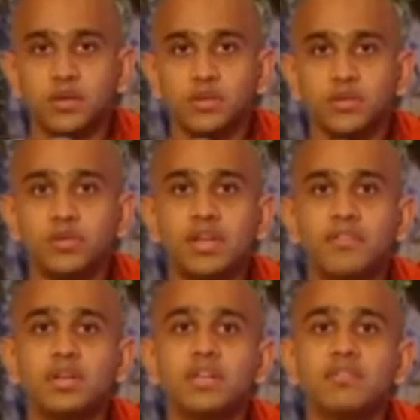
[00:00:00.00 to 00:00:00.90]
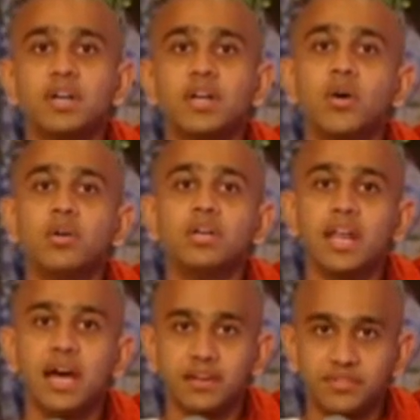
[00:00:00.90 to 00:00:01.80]
You will have to live a lonely
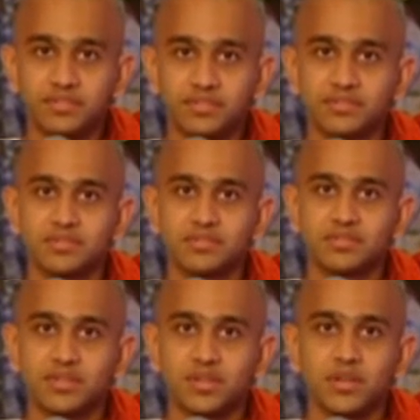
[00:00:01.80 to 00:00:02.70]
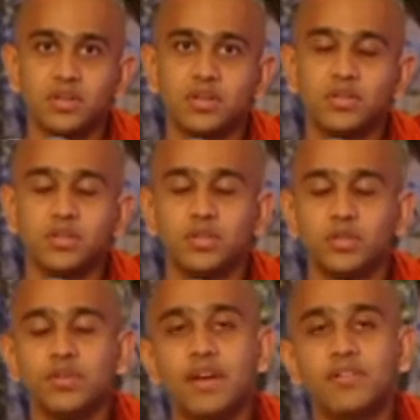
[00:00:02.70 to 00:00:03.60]
life. You
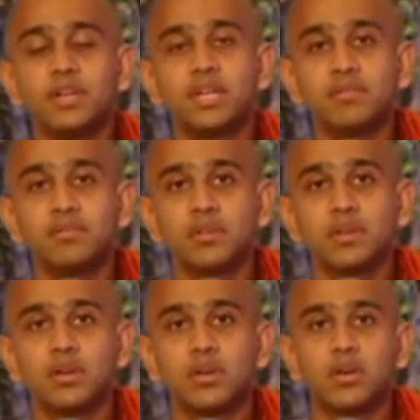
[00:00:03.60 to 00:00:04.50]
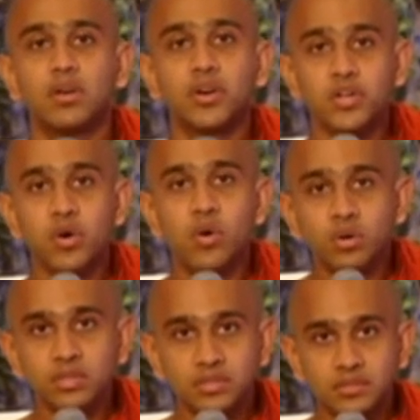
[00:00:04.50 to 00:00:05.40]
will have to live on your
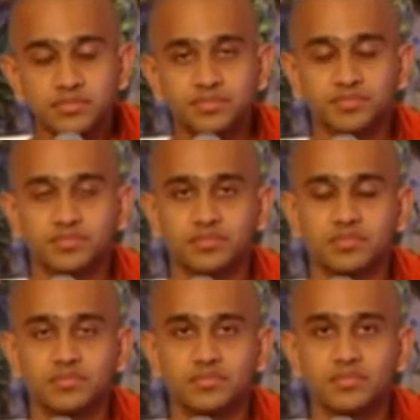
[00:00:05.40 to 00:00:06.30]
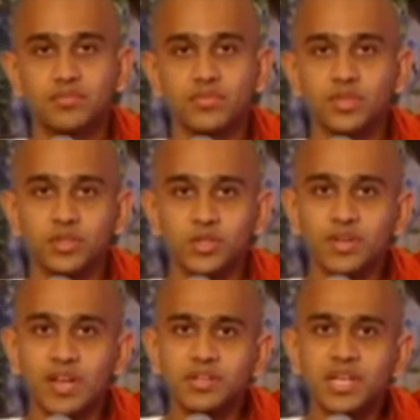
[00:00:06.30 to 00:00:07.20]
own. You will
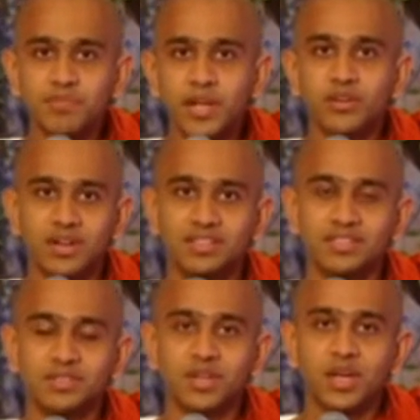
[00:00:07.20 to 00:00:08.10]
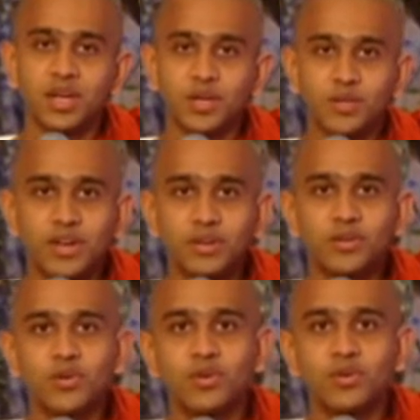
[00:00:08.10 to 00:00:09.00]
have to depend on others. You will have to
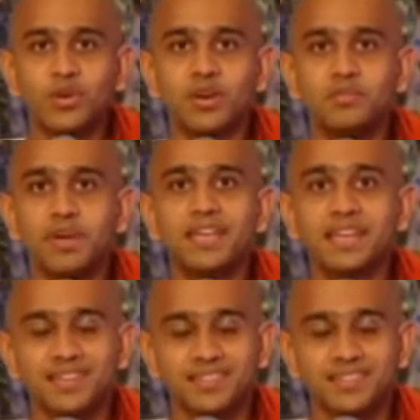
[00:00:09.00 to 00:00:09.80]
go on begging.